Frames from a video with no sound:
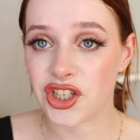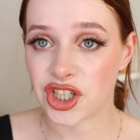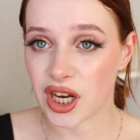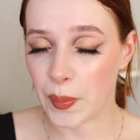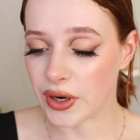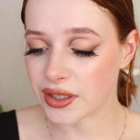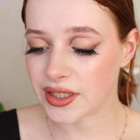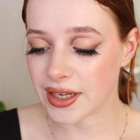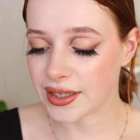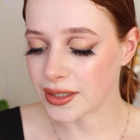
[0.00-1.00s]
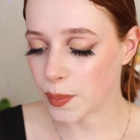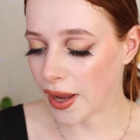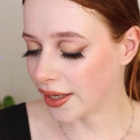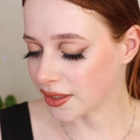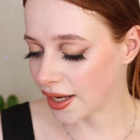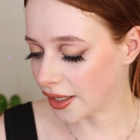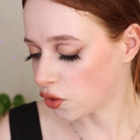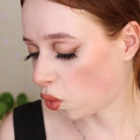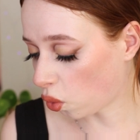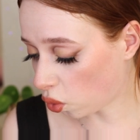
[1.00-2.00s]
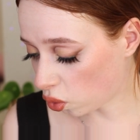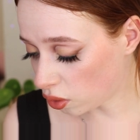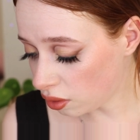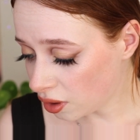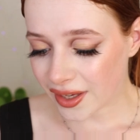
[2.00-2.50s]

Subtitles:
shimmers in this palette at all.